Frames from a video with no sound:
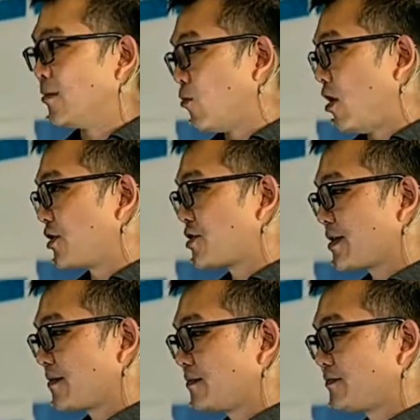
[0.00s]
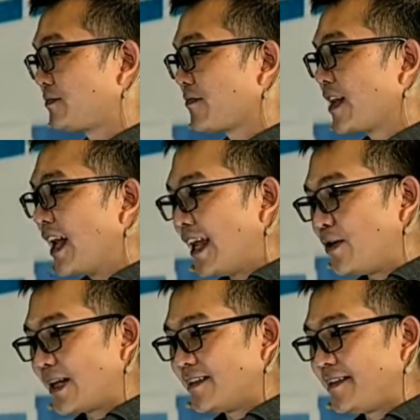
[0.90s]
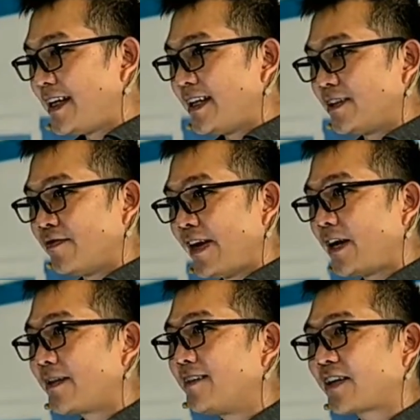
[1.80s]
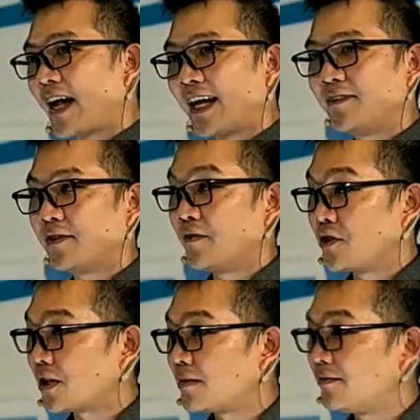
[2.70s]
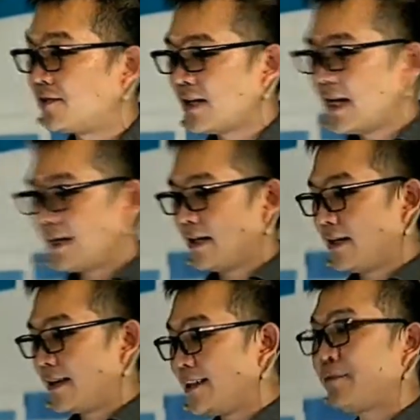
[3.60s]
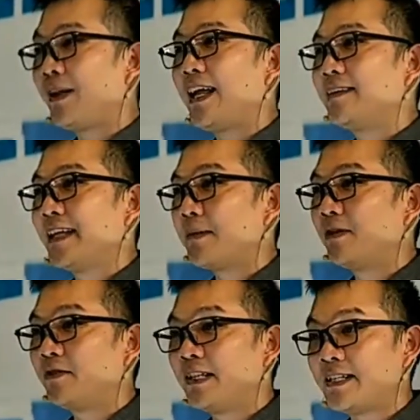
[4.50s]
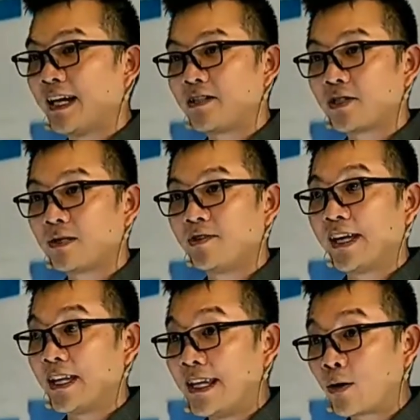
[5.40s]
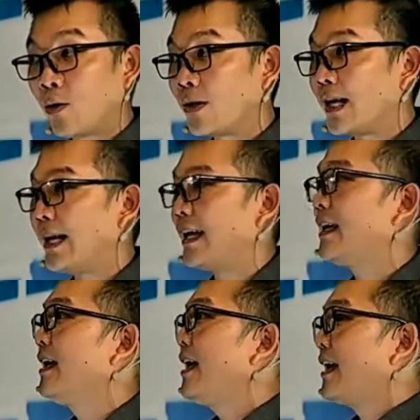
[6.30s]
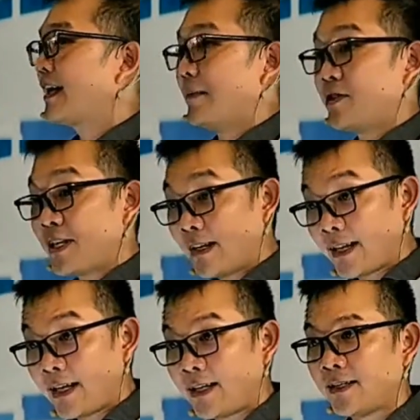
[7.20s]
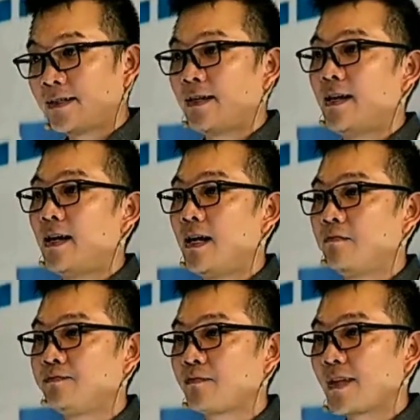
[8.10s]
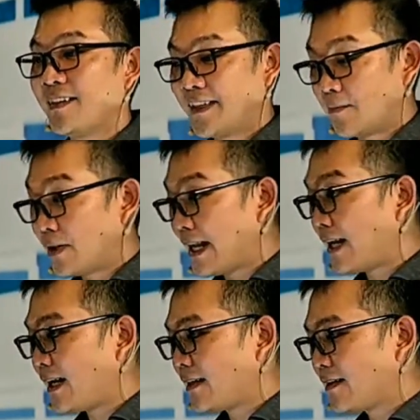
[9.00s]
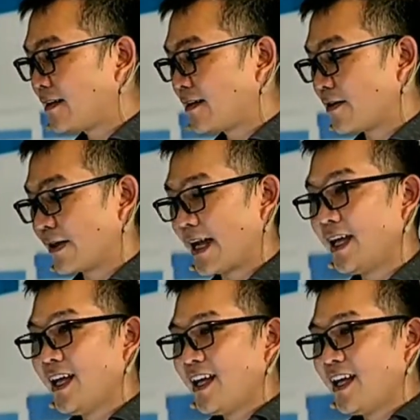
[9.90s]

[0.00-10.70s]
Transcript: unwashed. And you can see there's various kinds of germs here. This plate is able to detect germs like E. coli, Klebsiella, Salmonella. Okay.